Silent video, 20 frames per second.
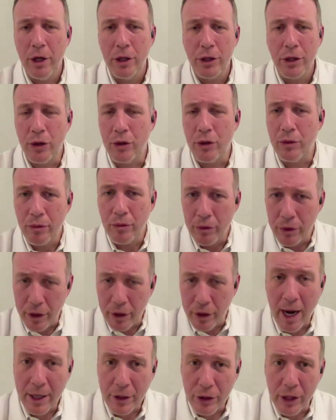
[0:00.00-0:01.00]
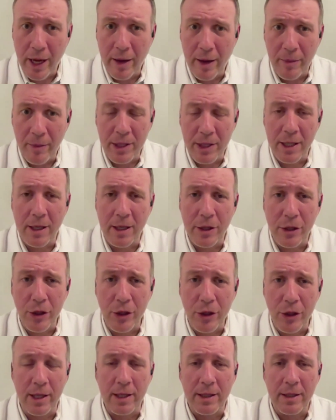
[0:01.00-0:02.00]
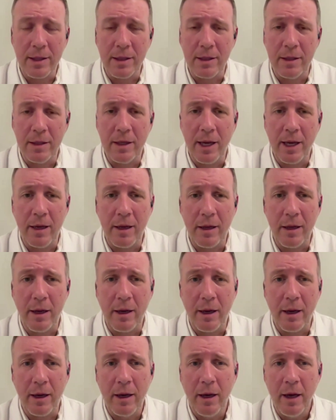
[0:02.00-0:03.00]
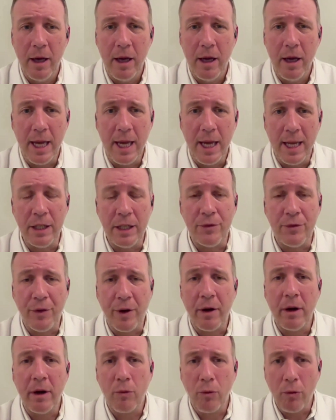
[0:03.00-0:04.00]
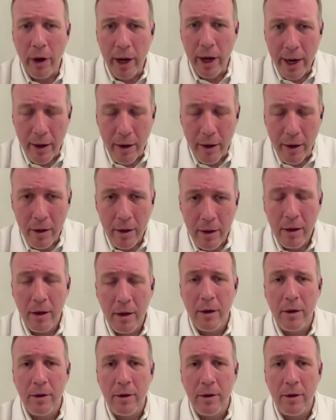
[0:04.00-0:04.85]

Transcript: So there actually have been studies on this, and it is very rare